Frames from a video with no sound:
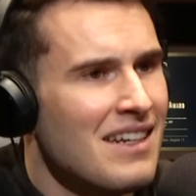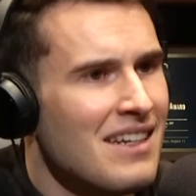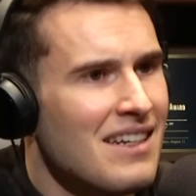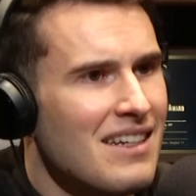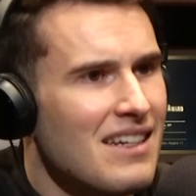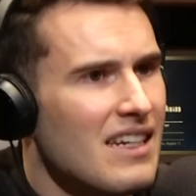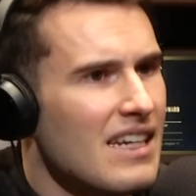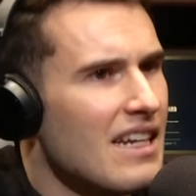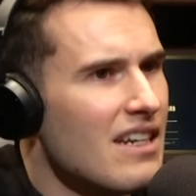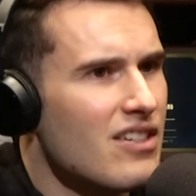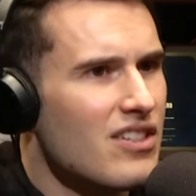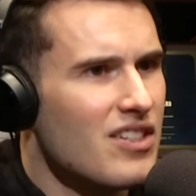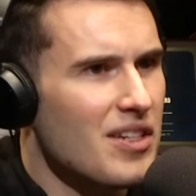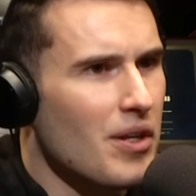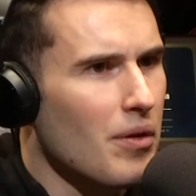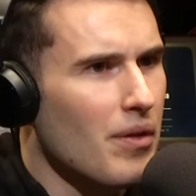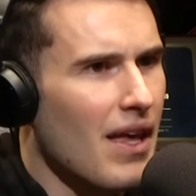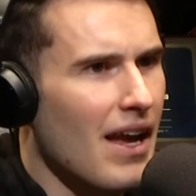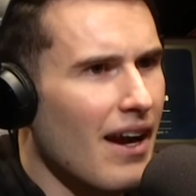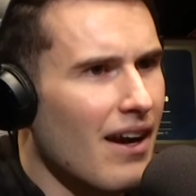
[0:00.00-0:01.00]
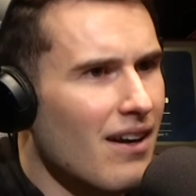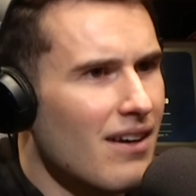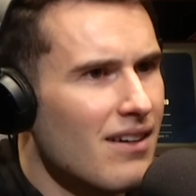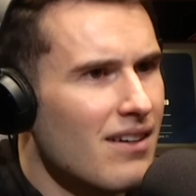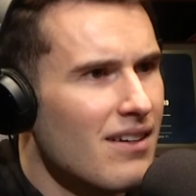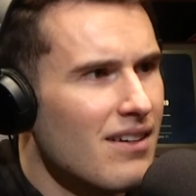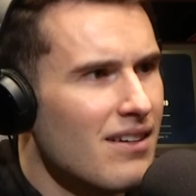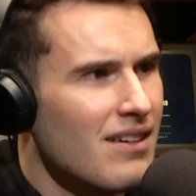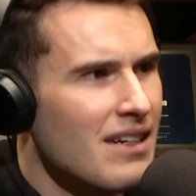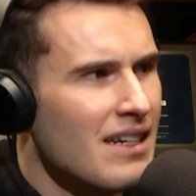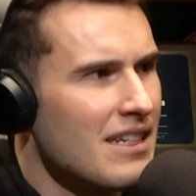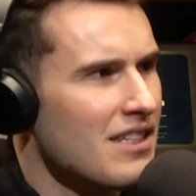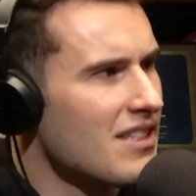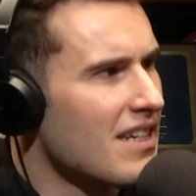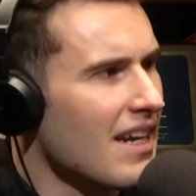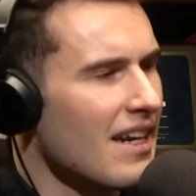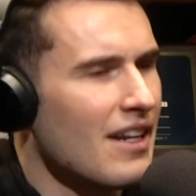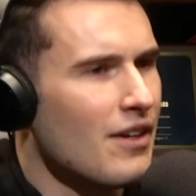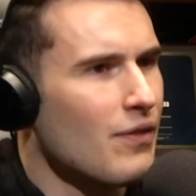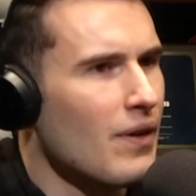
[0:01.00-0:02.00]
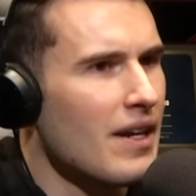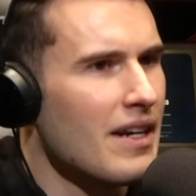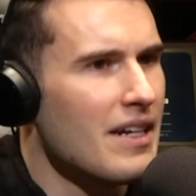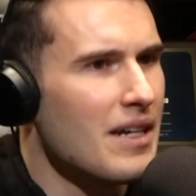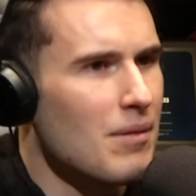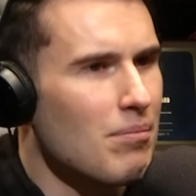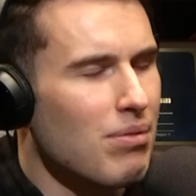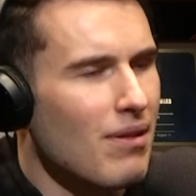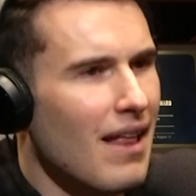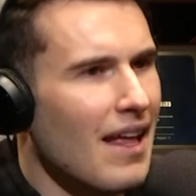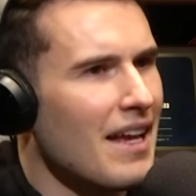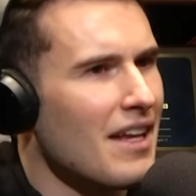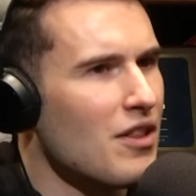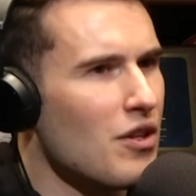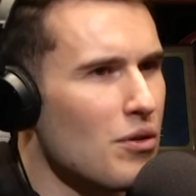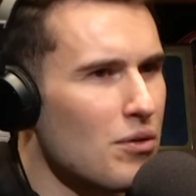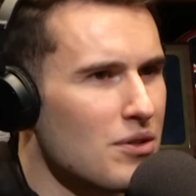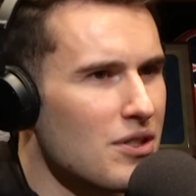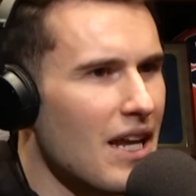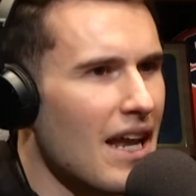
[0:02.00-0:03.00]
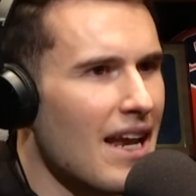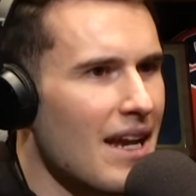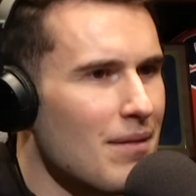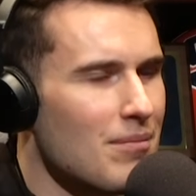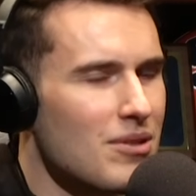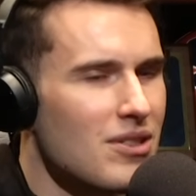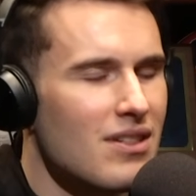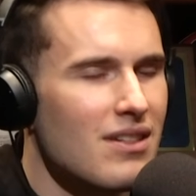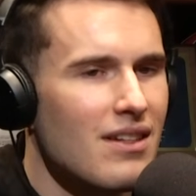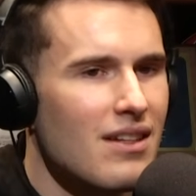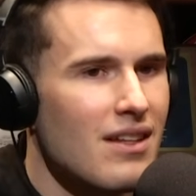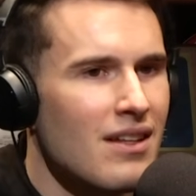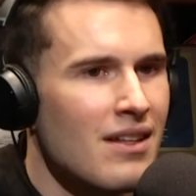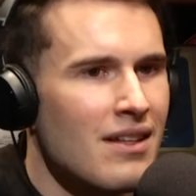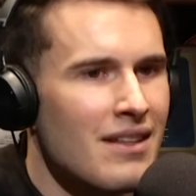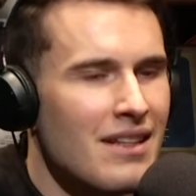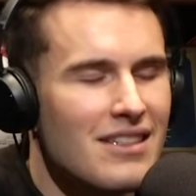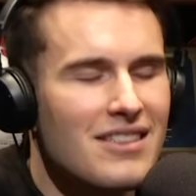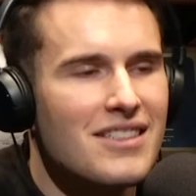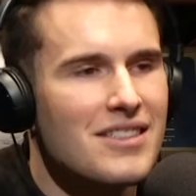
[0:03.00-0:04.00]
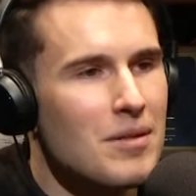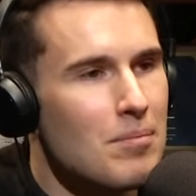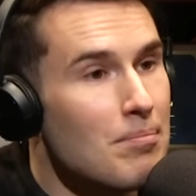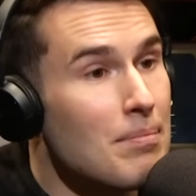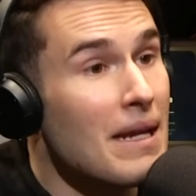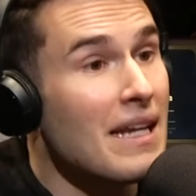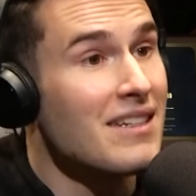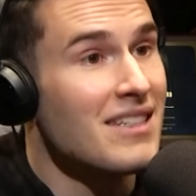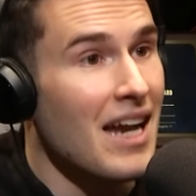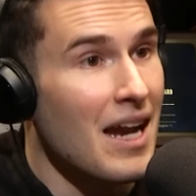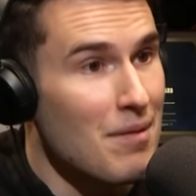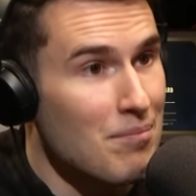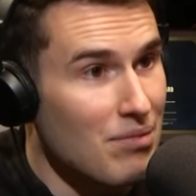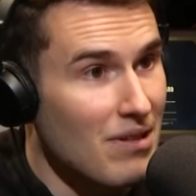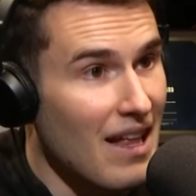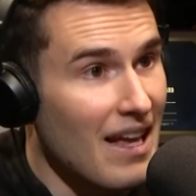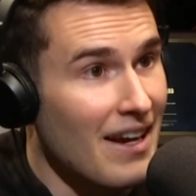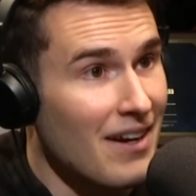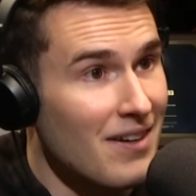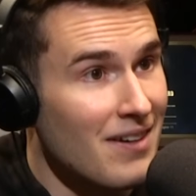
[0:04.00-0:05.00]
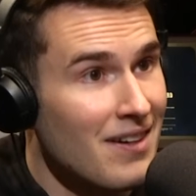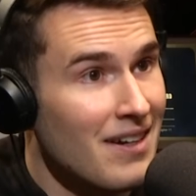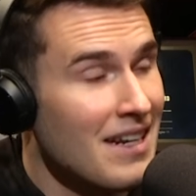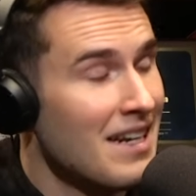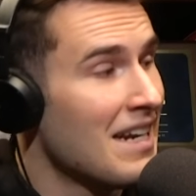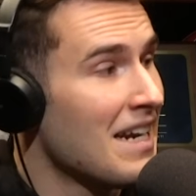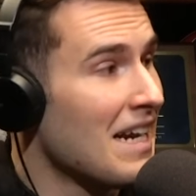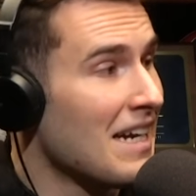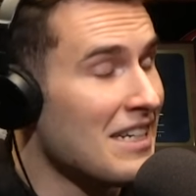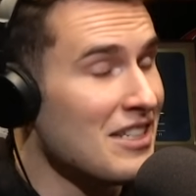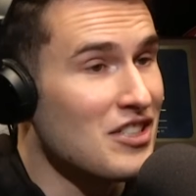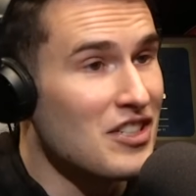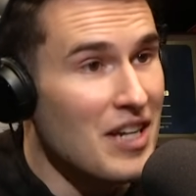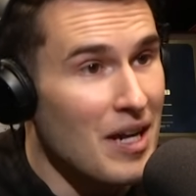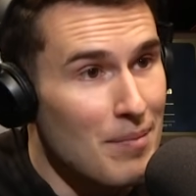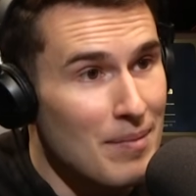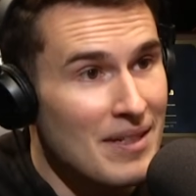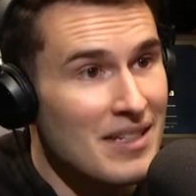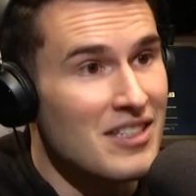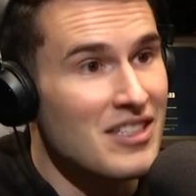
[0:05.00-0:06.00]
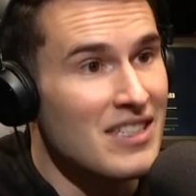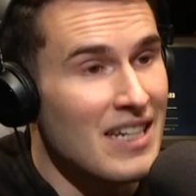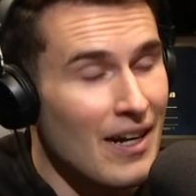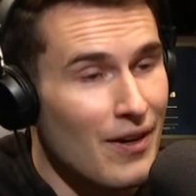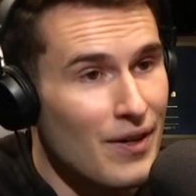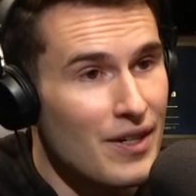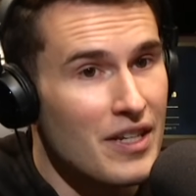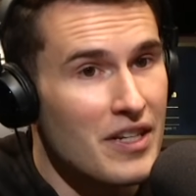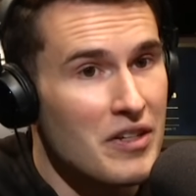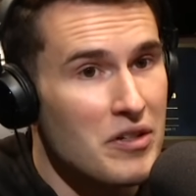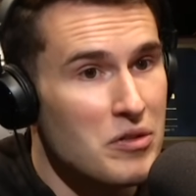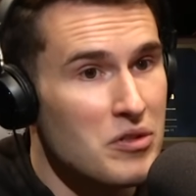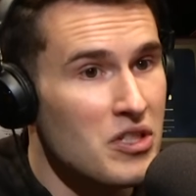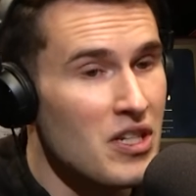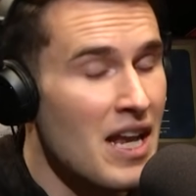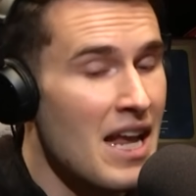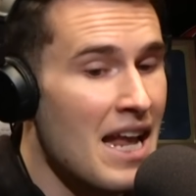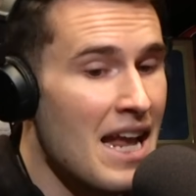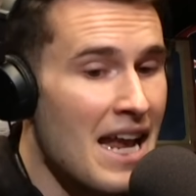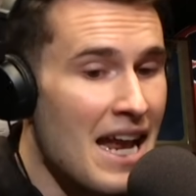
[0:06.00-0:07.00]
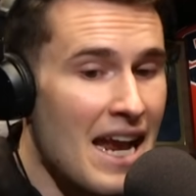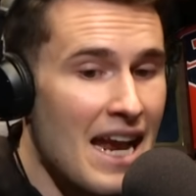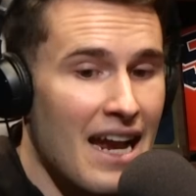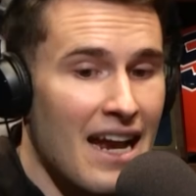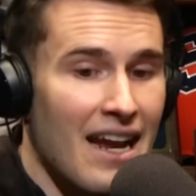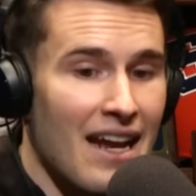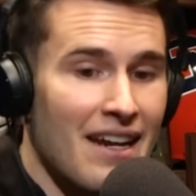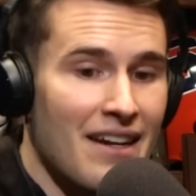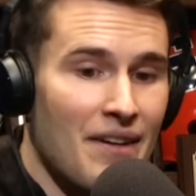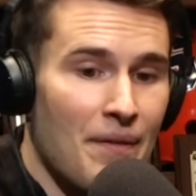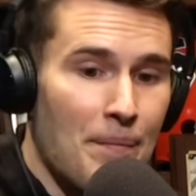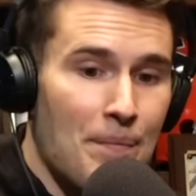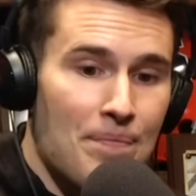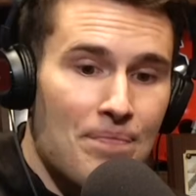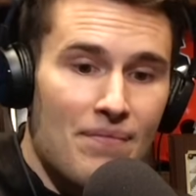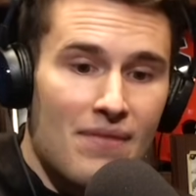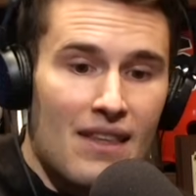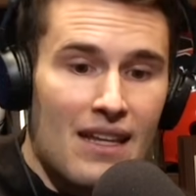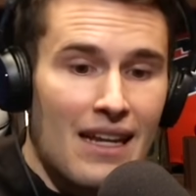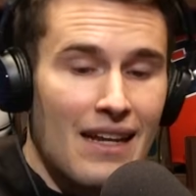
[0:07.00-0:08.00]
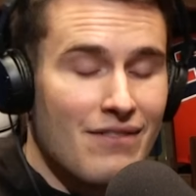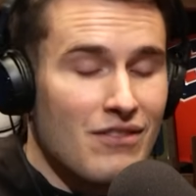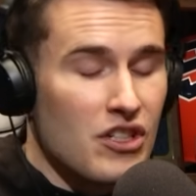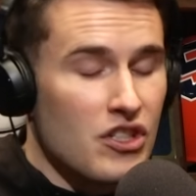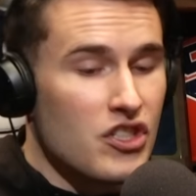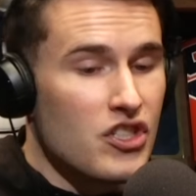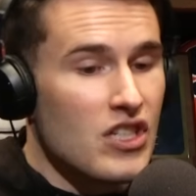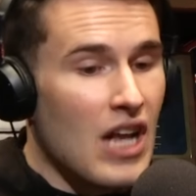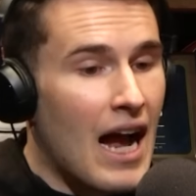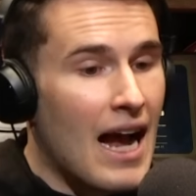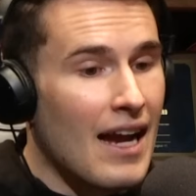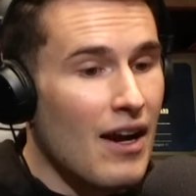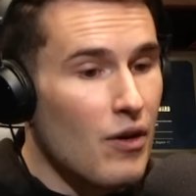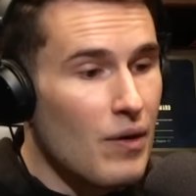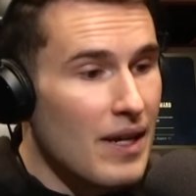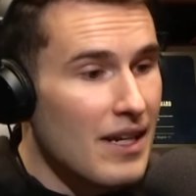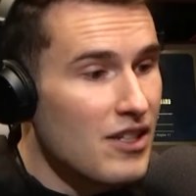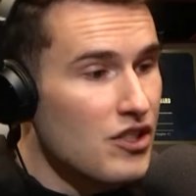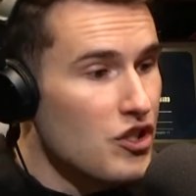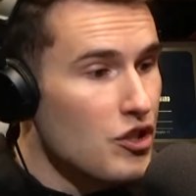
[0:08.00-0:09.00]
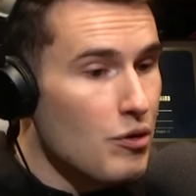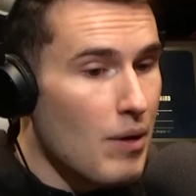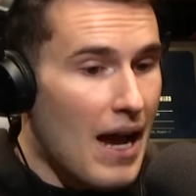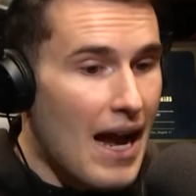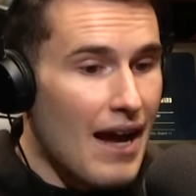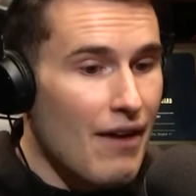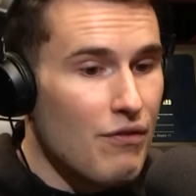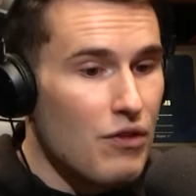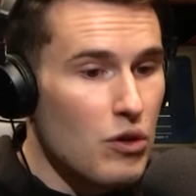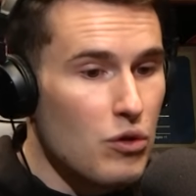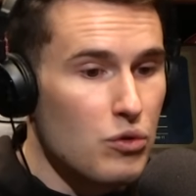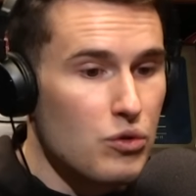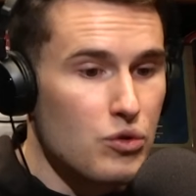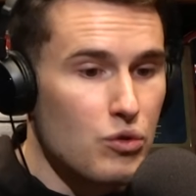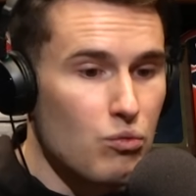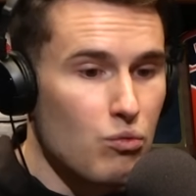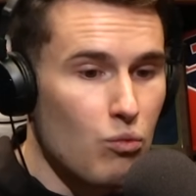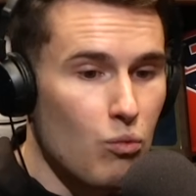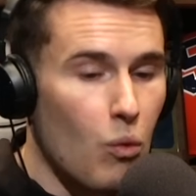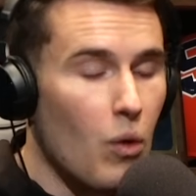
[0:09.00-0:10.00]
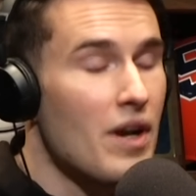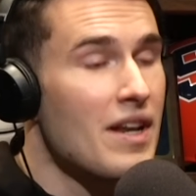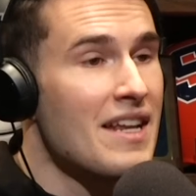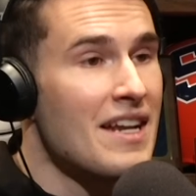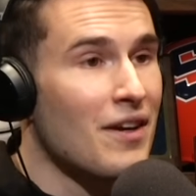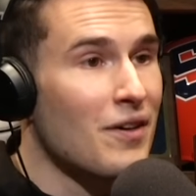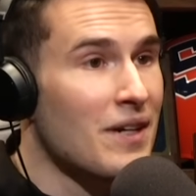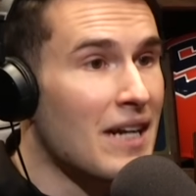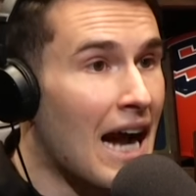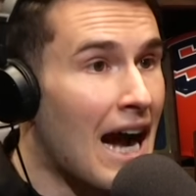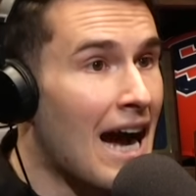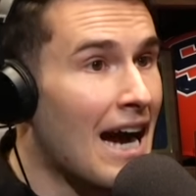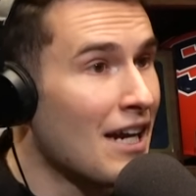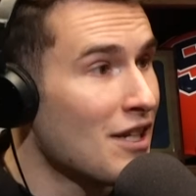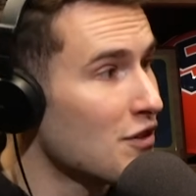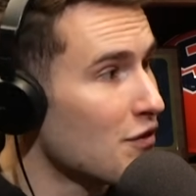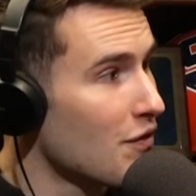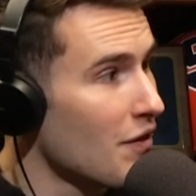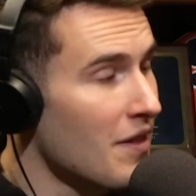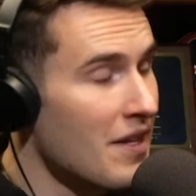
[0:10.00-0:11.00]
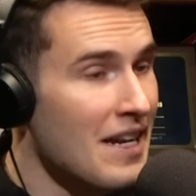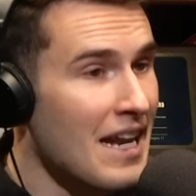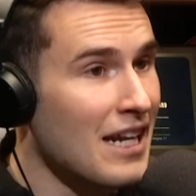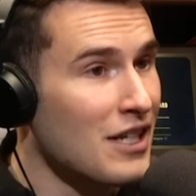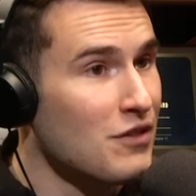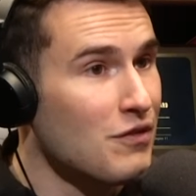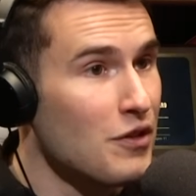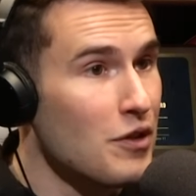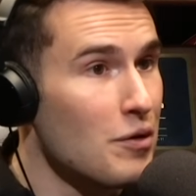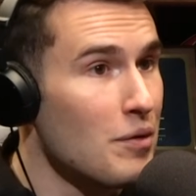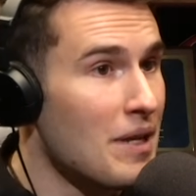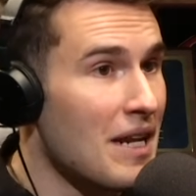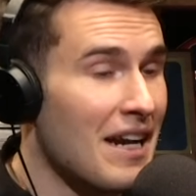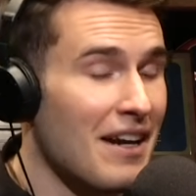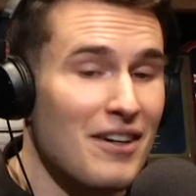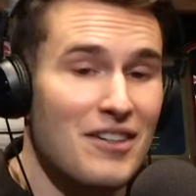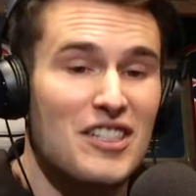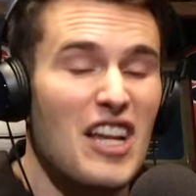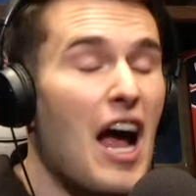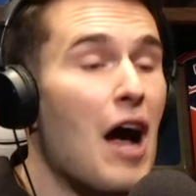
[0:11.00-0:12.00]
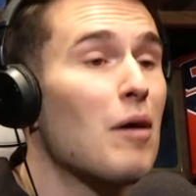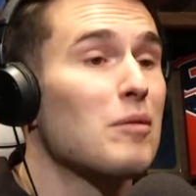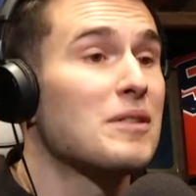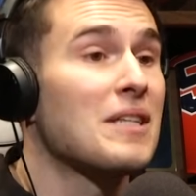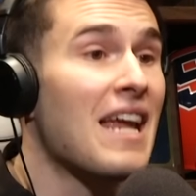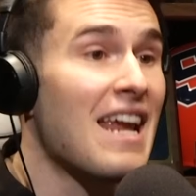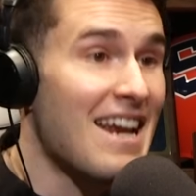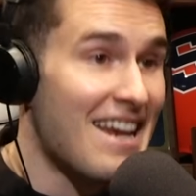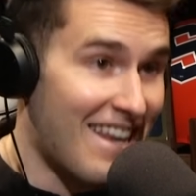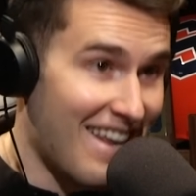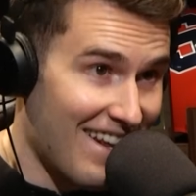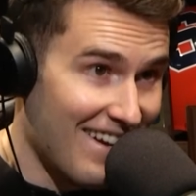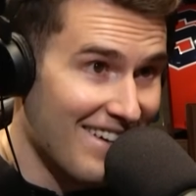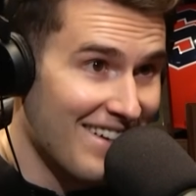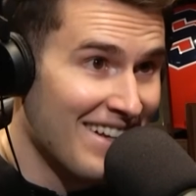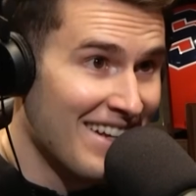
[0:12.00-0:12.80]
he's still there. He's getting ready to play in those games. This is a big-time player, and he's coming to Syracuse. And if the style is you have those 1 year guys for the next few years, I'll take it.